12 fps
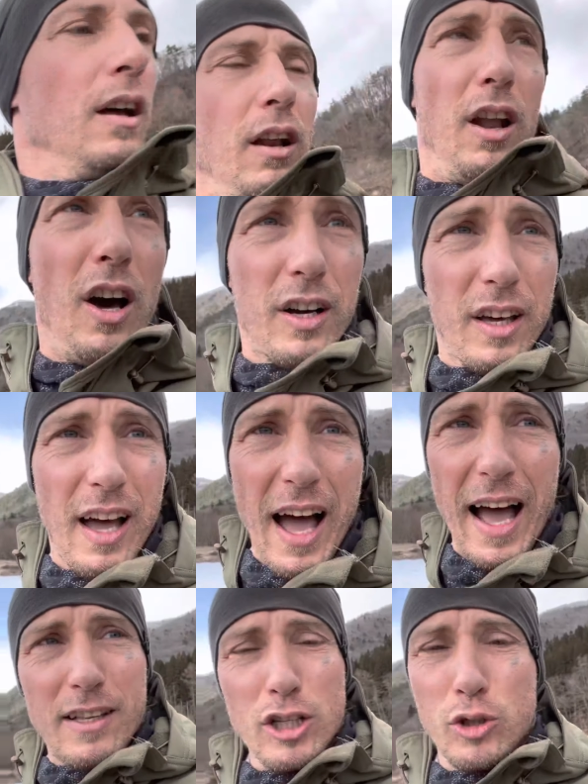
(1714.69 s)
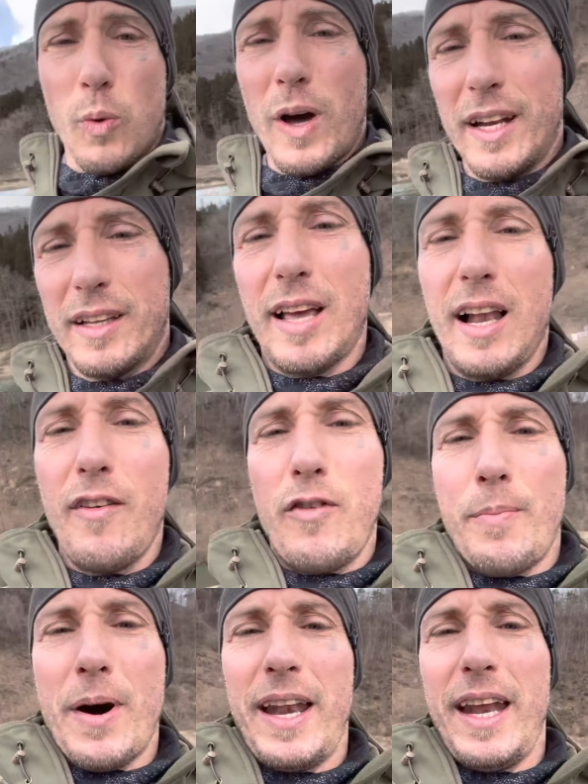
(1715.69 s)
Look, I just want to tell
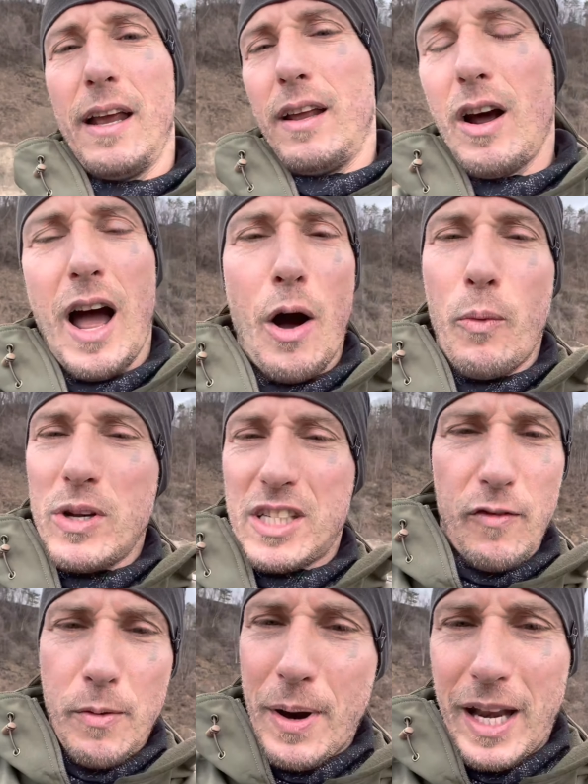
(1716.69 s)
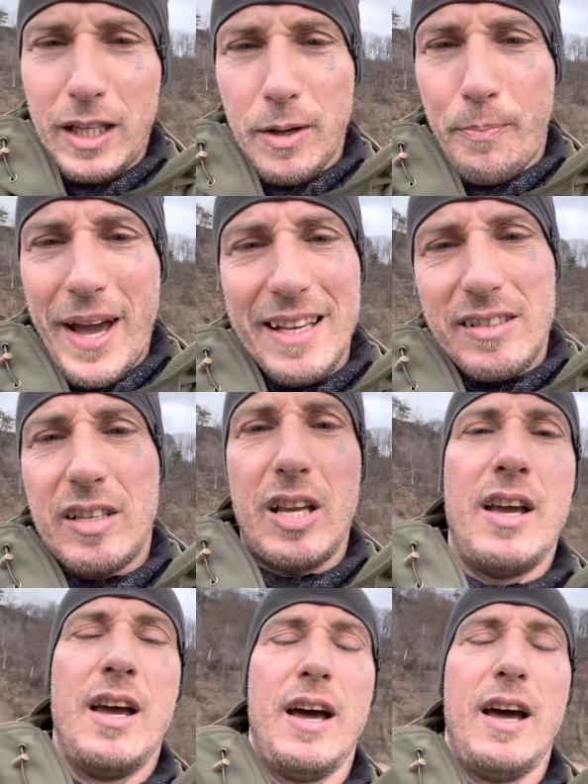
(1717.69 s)
everybody, you know, I wish everybody the best.